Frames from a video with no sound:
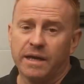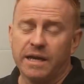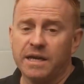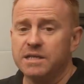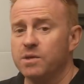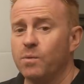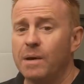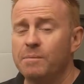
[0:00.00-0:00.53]

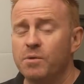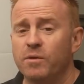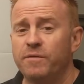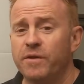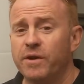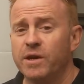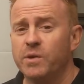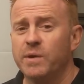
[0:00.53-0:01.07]
Okay, so one more
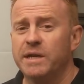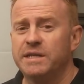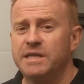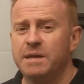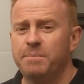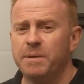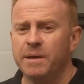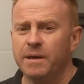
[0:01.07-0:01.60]
very quick
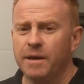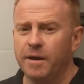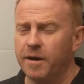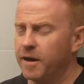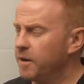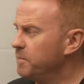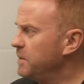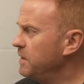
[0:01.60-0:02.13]
tip.
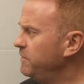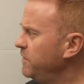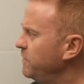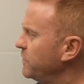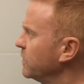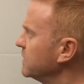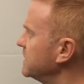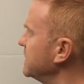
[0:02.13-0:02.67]
If
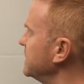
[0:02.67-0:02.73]
you've got